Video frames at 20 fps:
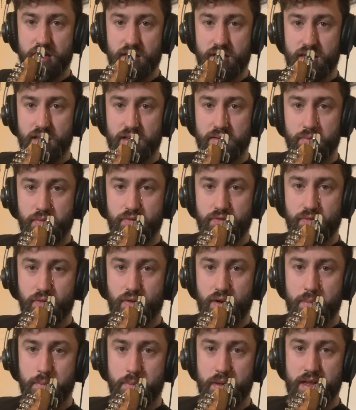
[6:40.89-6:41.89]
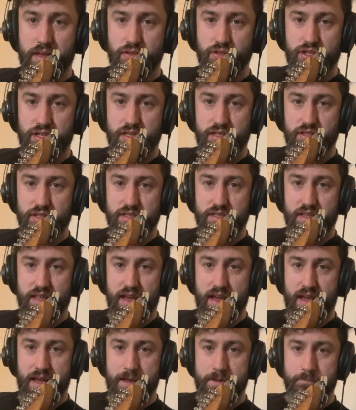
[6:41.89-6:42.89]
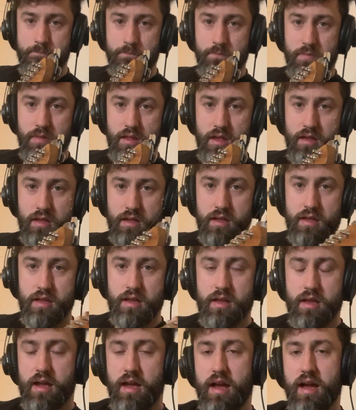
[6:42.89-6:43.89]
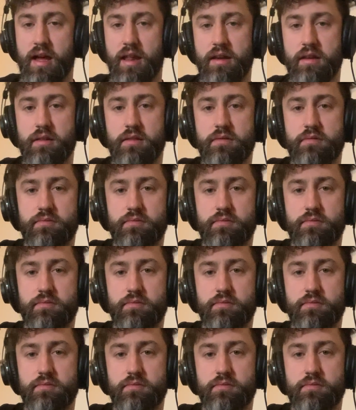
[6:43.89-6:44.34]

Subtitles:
like before, I'm pinching just there. And